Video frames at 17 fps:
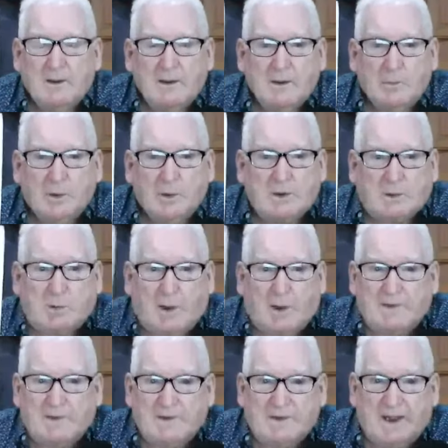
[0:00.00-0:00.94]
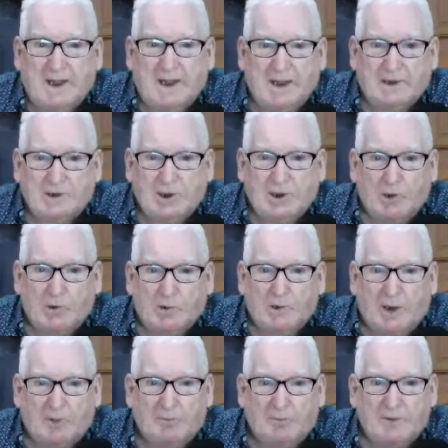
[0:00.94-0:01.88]
Which one did they add local
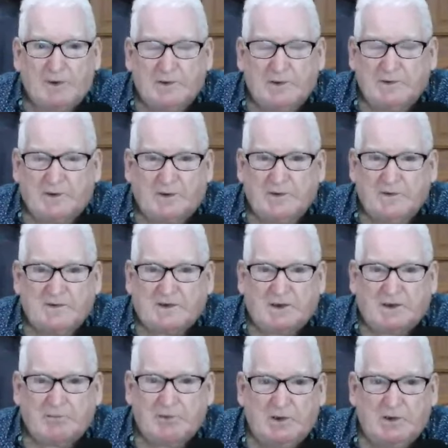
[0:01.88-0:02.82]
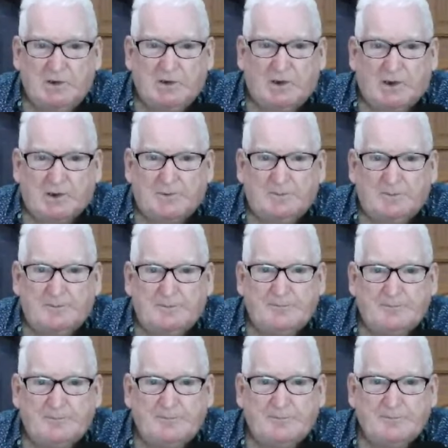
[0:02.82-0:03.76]
government in 1979
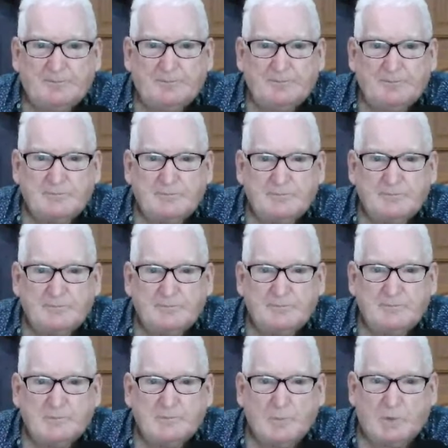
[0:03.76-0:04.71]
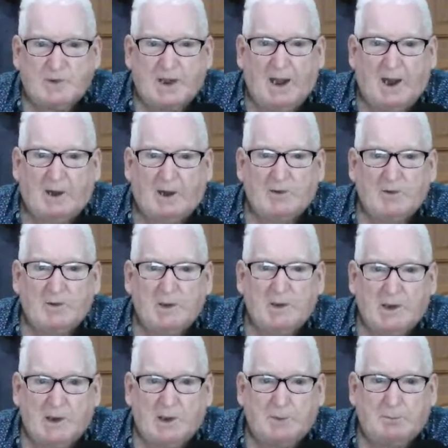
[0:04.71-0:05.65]
without
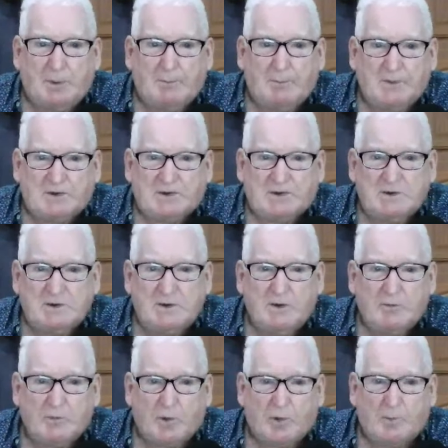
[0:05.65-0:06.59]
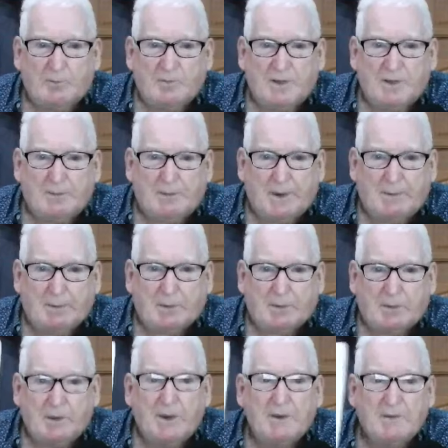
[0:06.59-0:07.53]
getting permission from the
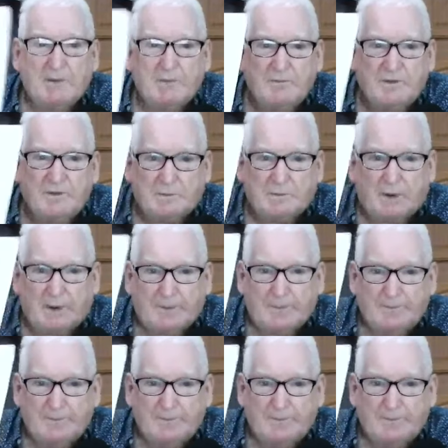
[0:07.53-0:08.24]
people? This one.